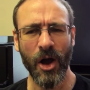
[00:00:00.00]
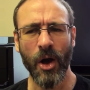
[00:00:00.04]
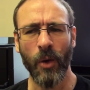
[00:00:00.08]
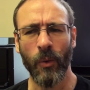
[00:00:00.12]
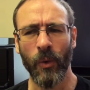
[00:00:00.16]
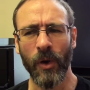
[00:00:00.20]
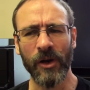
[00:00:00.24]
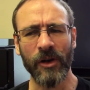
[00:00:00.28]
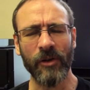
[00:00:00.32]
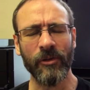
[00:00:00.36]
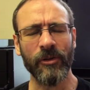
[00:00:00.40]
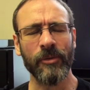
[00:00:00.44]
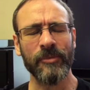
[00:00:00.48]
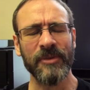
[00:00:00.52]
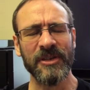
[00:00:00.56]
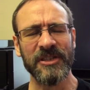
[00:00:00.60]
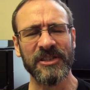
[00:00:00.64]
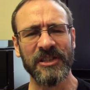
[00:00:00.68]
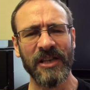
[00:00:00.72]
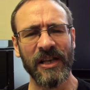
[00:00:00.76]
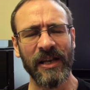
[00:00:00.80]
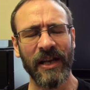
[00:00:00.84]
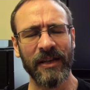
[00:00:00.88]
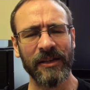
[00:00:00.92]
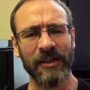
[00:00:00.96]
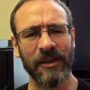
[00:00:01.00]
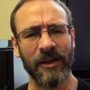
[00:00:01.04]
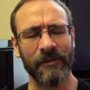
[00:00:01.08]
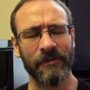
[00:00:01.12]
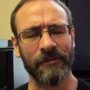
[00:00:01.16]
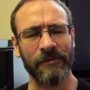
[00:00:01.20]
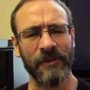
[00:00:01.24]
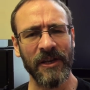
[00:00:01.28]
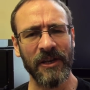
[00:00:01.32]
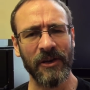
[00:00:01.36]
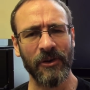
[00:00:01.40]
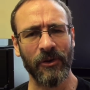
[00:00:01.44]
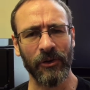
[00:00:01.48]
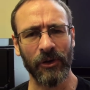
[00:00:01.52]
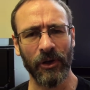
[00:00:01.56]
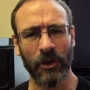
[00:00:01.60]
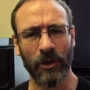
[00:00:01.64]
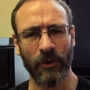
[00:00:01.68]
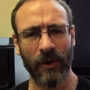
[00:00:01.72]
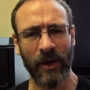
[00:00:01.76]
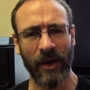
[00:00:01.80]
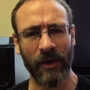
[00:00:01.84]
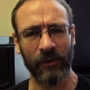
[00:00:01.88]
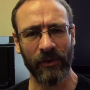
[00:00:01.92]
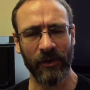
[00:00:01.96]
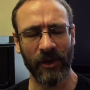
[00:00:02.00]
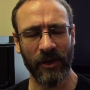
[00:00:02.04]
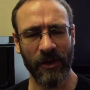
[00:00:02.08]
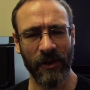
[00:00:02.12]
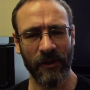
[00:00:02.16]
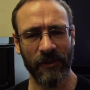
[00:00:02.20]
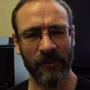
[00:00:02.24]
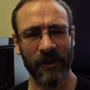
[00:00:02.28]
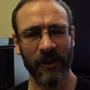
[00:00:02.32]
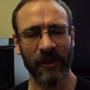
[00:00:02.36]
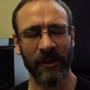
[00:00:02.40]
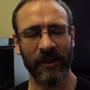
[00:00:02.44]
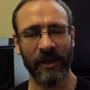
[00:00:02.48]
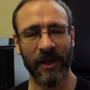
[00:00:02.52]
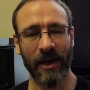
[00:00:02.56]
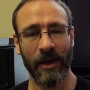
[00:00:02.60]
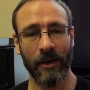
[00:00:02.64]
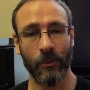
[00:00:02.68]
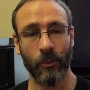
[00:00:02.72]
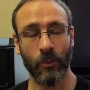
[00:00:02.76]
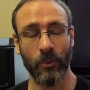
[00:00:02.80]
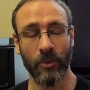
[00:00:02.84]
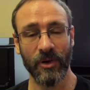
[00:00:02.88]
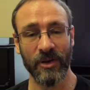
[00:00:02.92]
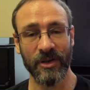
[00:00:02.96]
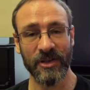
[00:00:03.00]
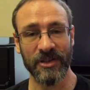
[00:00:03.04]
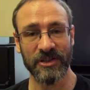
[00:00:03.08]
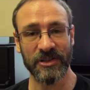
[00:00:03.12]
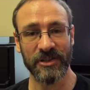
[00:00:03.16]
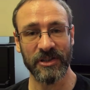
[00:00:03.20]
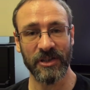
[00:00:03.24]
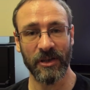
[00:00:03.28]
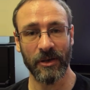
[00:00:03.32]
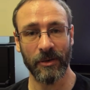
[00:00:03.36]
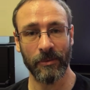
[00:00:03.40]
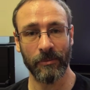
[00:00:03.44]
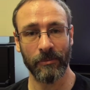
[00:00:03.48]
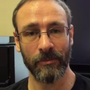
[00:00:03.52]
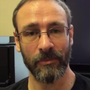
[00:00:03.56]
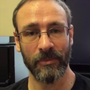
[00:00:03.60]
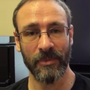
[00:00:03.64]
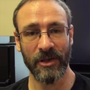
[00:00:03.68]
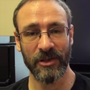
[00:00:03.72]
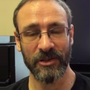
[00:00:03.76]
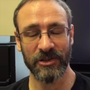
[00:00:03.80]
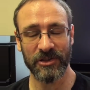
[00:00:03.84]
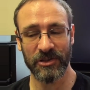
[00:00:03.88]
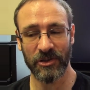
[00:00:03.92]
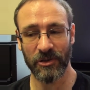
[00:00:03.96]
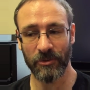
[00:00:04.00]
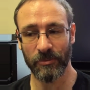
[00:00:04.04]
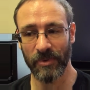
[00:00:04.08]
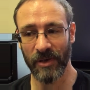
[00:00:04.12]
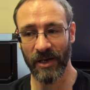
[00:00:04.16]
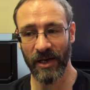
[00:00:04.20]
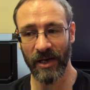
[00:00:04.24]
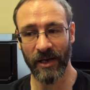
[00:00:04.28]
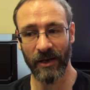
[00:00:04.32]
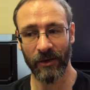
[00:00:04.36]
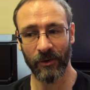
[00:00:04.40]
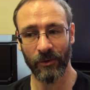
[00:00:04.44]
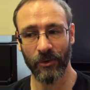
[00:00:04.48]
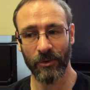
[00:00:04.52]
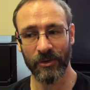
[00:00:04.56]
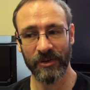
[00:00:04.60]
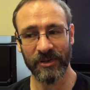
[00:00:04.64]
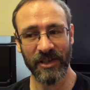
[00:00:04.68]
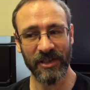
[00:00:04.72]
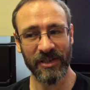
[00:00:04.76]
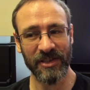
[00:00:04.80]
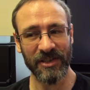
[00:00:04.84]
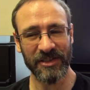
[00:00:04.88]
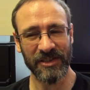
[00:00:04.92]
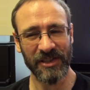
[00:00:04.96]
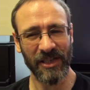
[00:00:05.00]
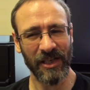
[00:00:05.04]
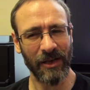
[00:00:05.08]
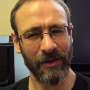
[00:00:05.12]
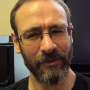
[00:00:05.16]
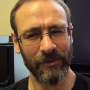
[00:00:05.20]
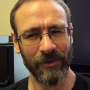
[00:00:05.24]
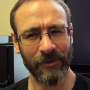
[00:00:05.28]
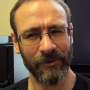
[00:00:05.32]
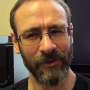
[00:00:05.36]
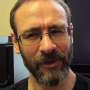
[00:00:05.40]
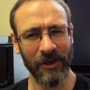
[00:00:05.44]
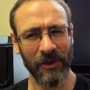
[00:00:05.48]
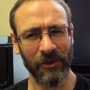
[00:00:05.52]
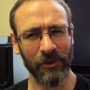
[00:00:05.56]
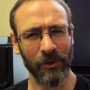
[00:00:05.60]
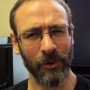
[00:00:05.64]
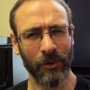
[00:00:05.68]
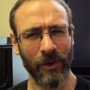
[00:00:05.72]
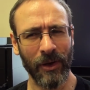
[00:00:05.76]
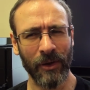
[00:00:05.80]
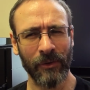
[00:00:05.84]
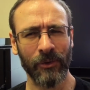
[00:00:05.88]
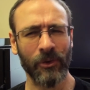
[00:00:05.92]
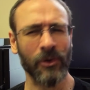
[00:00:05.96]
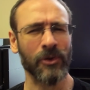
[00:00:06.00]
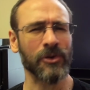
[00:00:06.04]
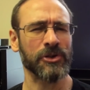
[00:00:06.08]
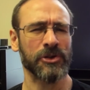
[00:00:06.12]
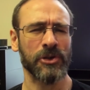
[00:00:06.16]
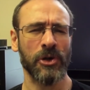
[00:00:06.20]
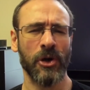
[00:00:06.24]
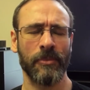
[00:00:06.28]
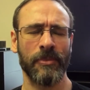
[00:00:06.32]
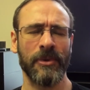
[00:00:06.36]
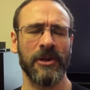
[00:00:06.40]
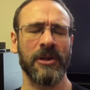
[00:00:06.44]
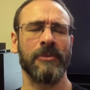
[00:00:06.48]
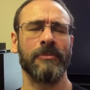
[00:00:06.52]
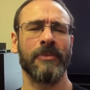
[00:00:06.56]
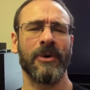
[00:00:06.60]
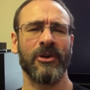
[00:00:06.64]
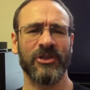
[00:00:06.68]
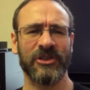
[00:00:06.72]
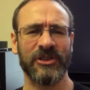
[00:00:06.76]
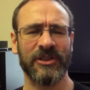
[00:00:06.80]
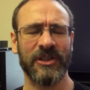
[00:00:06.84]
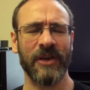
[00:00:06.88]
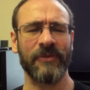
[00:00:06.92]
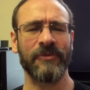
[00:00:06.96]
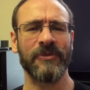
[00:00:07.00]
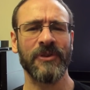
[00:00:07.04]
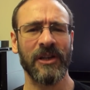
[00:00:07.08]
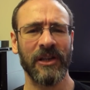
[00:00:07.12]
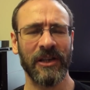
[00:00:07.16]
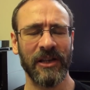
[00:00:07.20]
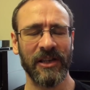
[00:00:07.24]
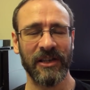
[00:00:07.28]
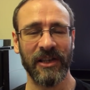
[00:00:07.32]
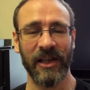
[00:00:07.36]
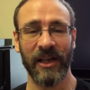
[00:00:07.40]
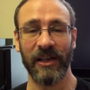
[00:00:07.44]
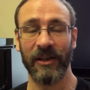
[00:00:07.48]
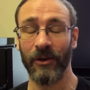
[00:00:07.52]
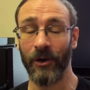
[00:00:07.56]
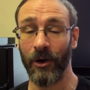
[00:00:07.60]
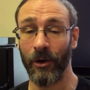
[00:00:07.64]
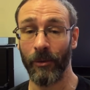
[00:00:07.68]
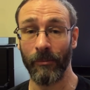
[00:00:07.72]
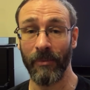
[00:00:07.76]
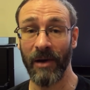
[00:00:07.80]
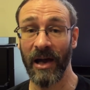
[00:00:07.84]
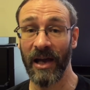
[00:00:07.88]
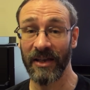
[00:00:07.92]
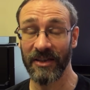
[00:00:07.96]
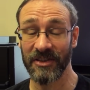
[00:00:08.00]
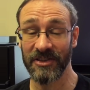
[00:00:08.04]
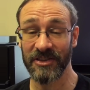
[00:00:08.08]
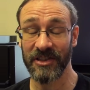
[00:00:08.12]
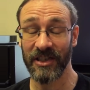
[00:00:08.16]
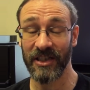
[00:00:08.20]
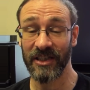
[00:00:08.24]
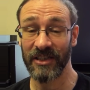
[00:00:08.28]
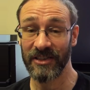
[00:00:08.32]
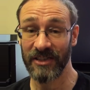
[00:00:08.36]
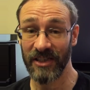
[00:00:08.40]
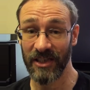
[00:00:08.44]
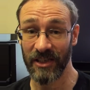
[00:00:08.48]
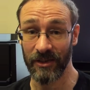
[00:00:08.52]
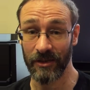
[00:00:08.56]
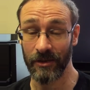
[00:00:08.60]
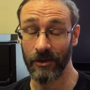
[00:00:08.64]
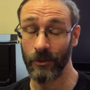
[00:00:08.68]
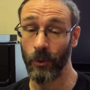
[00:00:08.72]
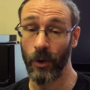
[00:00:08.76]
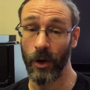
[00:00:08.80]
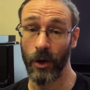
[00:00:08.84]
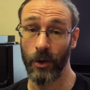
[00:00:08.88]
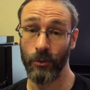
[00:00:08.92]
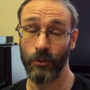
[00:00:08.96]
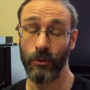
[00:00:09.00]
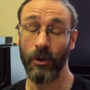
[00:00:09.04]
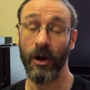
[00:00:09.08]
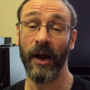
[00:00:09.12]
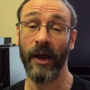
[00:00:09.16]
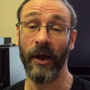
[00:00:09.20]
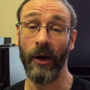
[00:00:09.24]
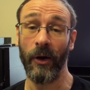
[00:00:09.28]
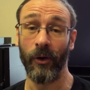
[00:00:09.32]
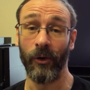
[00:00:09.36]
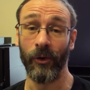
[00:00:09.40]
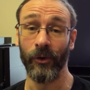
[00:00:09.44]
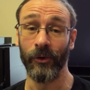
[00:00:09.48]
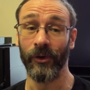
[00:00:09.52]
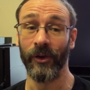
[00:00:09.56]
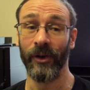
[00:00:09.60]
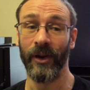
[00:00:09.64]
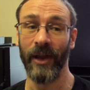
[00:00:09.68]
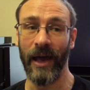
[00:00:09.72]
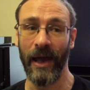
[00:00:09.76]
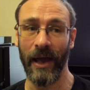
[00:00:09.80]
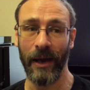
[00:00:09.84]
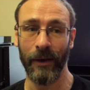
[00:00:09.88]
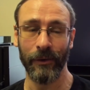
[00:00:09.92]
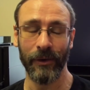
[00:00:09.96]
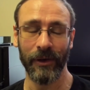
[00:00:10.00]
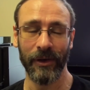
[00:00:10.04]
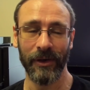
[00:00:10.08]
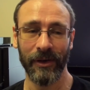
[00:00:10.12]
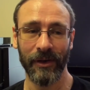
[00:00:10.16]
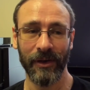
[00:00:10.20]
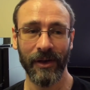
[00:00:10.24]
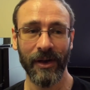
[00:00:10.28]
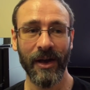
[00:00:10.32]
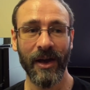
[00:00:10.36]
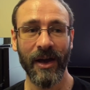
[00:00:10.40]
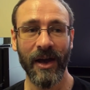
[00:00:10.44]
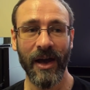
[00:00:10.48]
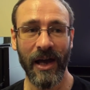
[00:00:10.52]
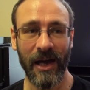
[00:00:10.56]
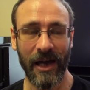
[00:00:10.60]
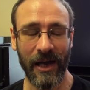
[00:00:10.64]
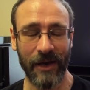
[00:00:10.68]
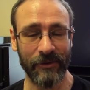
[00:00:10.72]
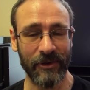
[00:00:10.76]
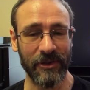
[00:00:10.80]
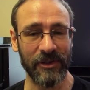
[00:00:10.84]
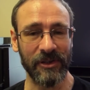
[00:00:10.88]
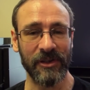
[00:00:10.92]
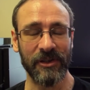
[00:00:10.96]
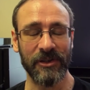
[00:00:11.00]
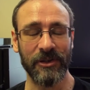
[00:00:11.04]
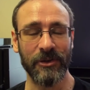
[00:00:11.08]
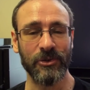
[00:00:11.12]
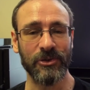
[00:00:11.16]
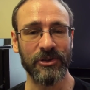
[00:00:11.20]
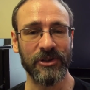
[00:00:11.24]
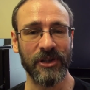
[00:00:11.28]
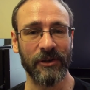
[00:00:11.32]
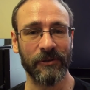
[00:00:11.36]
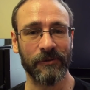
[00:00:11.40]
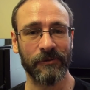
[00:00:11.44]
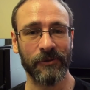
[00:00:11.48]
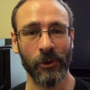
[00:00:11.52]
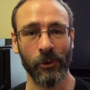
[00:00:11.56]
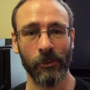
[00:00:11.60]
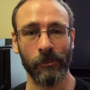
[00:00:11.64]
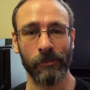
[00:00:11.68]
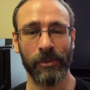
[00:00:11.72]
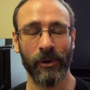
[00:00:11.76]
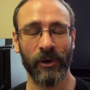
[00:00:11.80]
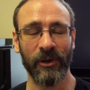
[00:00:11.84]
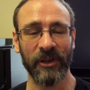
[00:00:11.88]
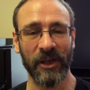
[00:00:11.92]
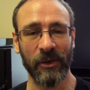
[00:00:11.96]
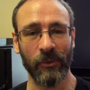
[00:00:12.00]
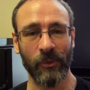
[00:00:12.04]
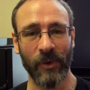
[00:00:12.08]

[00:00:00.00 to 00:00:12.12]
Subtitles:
one of them you still had your feet on the ground, and I think that was a Super Hang-On. Did you still have your feet on the ground? I'm not sure, but you most definitely didn't on Manx TT. You were right on there and having to use your full body